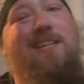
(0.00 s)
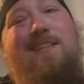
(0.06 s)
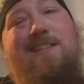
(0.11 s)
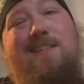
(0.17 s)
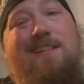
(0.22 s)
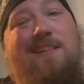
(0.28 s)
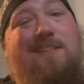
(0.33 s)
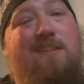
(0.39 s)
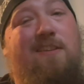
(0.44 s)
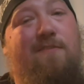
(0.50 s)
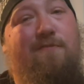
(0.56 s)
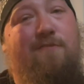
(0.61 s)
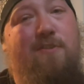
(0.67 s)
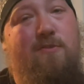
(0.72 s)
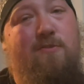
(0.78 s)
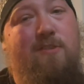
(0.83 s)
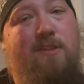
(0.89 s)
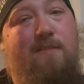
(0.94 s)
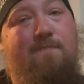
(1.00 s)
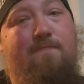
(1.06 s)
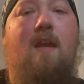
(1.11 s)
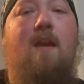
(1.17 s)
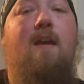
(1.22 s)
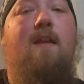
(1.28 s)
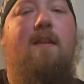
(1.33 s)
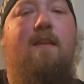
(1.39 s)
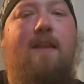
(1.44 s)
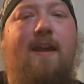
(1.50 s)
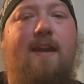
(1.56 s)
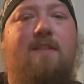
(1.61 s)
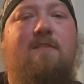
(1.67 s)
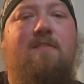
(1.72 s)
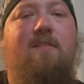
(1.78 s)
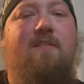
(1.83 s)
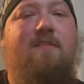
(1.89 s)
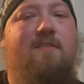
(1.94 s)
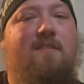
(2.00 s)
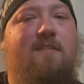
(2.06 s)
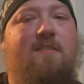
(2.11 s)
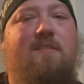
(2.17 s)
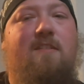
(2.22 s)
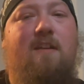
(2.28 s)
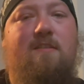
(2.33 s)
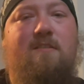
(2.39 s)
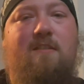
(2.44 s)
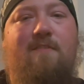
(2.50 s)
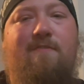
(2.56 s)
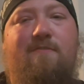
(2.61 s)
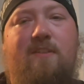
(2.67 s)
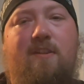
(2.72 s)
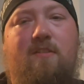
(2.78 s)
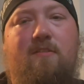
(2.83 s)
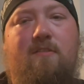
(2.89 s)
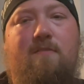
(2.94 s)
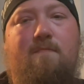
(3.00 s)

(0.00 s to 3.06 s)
isn't as confusing. Next, let's discuss the field.